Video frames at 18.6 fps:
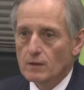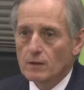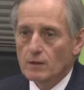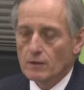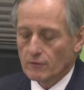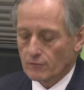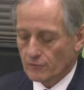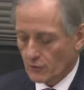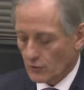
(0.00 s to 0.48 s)

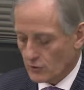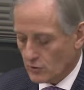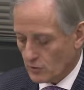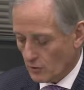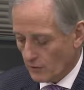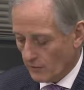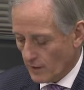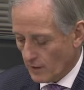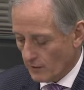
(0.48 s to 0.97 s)
The
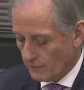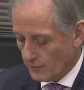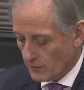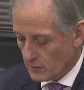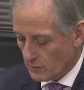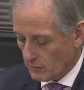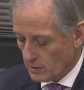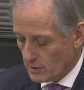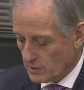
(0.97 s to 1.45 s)
future of our
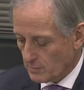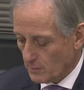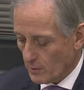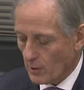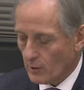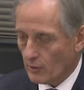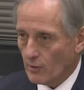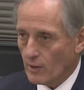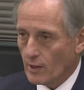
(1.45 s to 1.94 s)
fisheries
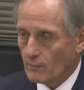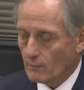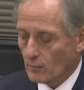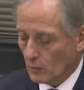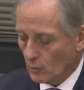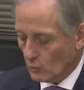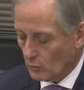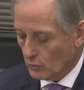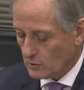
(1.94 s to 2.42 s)
program
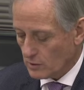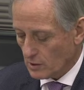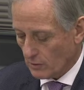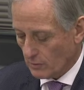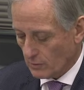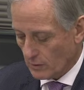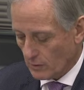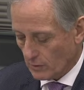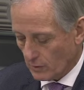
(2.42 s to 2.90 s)
will
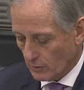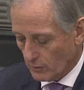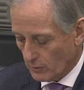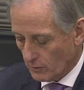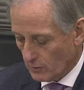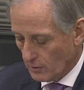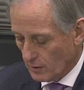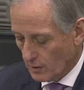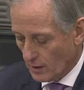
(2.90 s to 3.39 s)
also
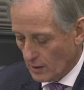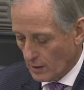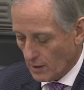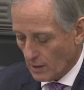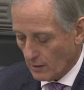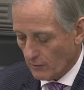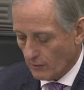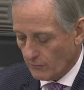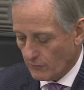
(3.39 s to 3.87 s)
include
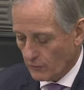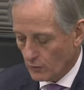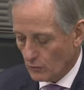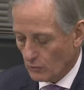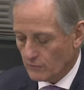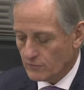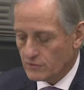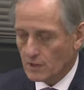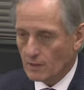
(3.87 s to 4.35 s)
a
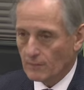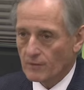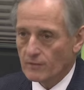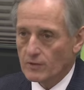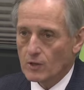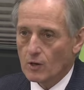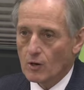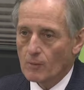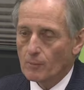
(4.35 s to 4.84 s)
review of some of
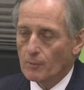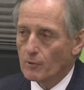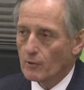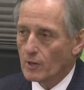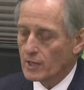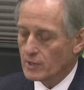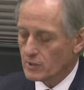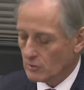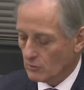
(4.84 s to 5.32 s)
the
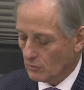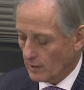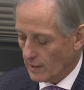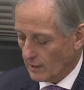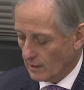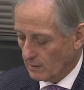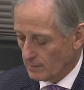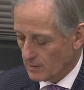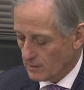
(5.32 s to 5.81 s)
operational
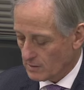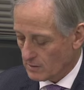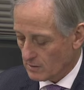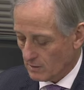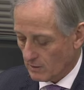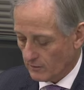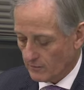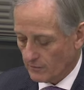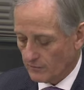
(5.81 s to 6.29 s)
elements
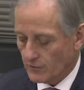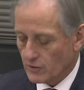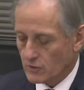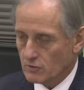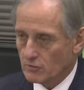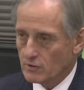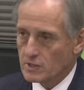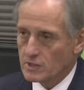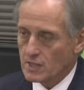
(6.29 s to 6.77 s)
of the
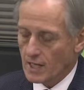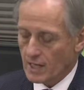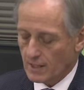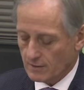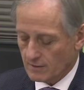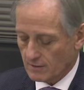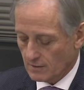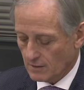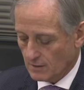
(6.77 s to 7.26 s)
Fisheries
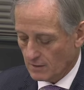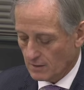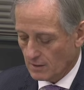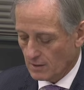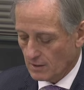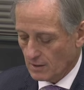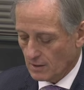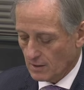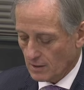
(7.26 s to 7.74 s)
Act,
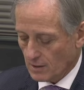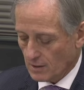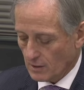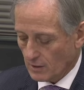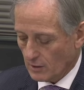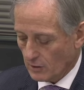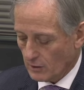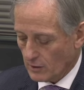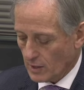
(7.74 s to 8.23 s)

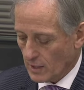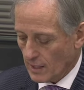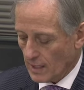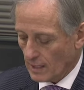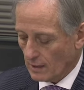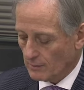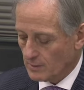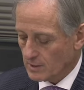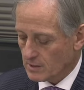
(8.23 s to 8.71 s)
including
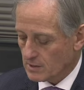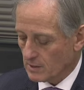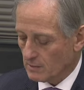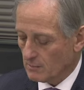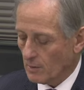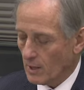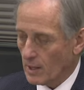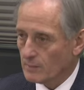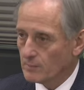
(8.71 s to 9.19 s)
elements that
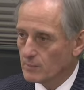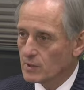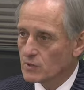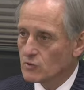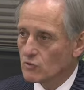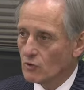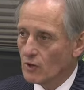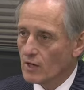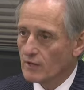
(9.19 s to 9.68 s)
might be
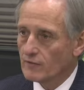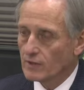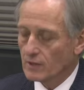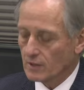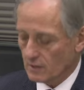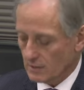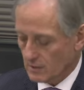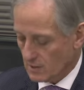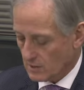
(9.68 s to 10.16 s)

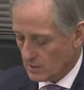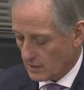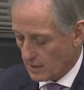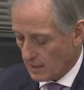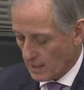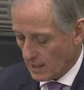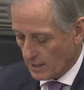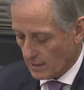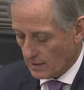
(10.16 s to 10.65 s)
driving
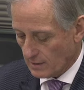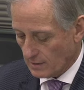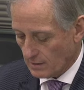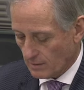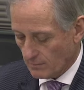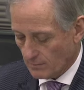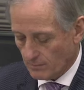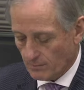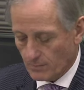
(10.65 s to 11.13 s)
discarding
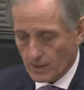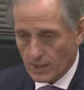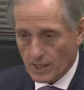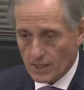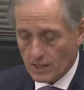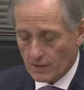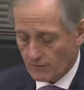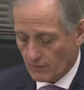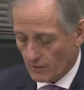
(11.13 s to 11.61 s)

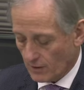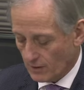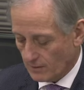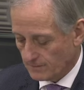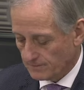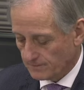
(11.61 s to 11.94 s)
behaviour.